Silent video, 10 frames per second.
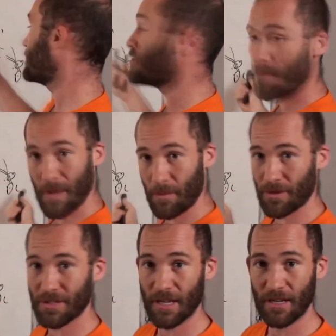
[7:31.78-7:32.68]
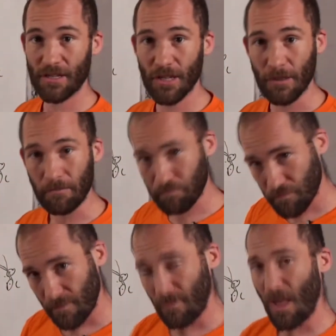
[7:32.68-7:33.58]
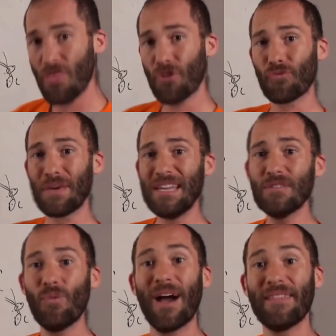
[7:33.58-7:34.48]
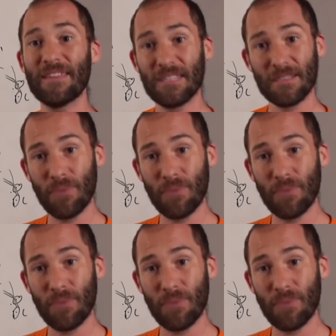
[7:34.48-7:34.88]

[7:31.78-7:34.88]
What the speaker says: to the people you're sending to. The reason why this is